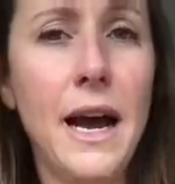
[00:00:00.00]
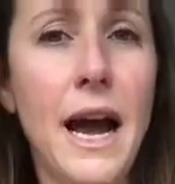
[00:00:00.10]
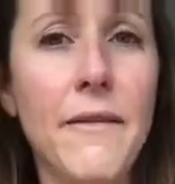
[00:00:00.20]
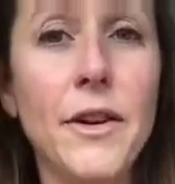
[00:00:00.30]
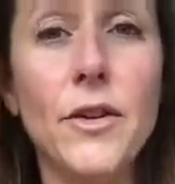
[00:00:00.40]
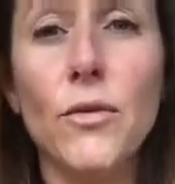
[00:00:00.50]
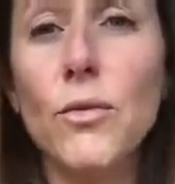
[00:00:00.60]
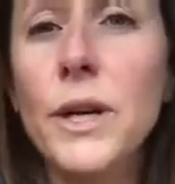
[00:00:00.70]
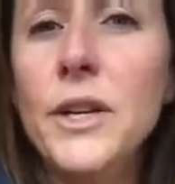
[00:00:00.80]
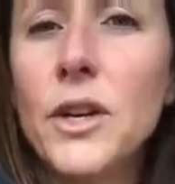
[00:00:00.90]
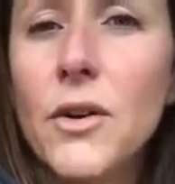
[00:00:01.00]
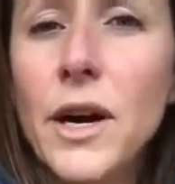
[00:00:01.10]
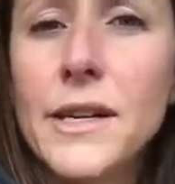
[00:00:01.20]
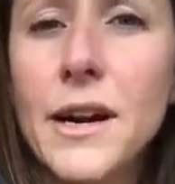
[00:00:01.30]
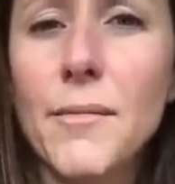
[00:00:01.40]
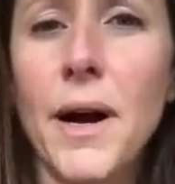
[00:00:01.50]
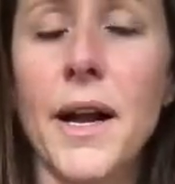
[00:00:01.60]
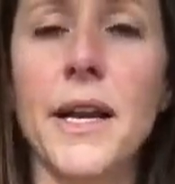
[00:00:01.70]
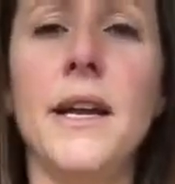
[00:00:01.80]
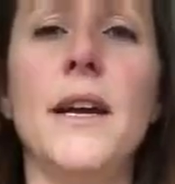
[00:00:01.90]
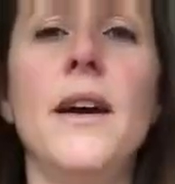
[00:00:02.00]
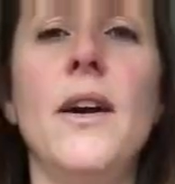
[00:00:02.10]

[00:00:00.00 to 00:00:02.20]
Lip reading: having to reach across our body,